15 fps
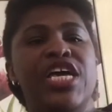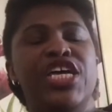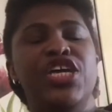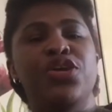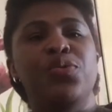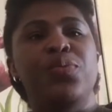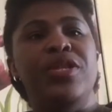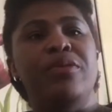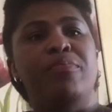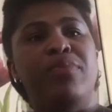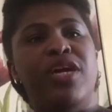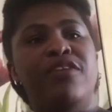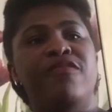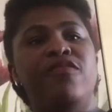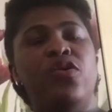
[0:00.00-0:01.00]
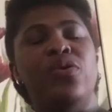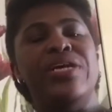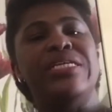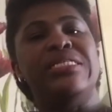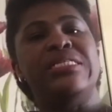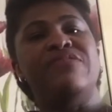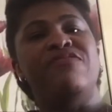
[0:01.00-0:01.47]
With the blood flow,
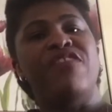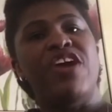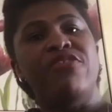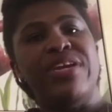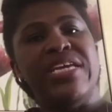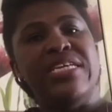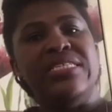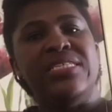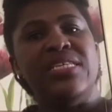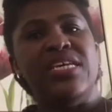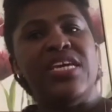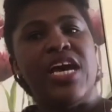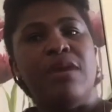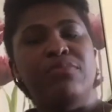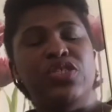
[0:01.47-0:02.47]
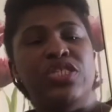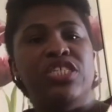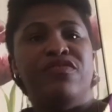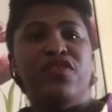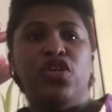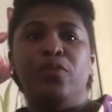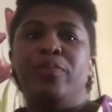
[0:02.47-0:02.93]
it's very easy to
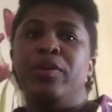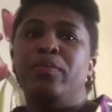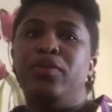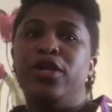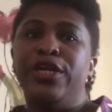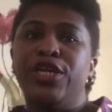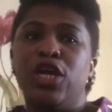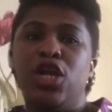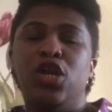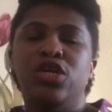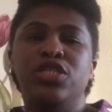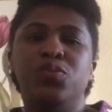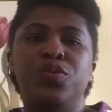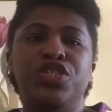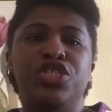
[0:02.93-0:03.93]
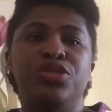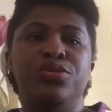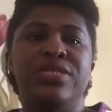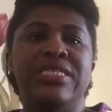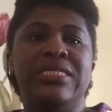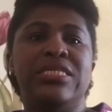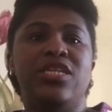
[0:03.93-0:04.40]
develop a blood clot, which
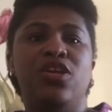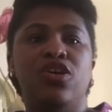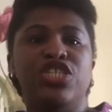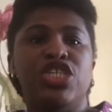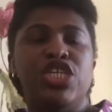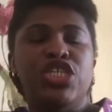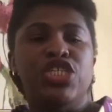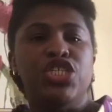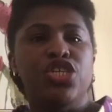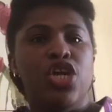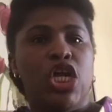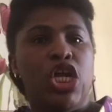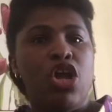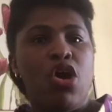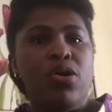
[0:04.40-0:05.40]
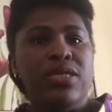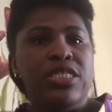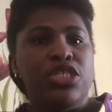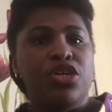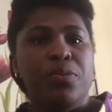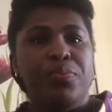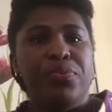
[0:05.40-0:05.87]
could dislodge into your
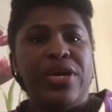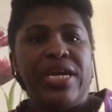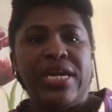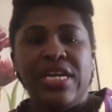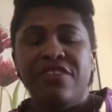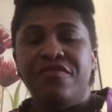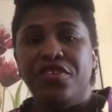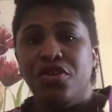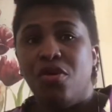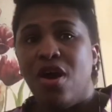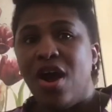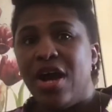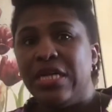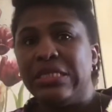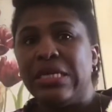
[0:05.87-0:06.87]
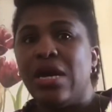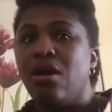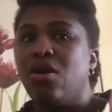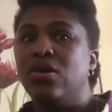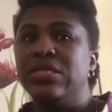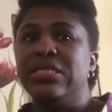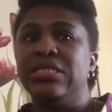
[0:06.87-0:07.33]
lungs, your brain, and even your heart, and
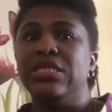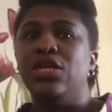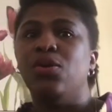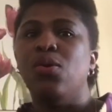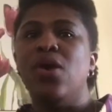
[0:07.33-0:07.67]
cause,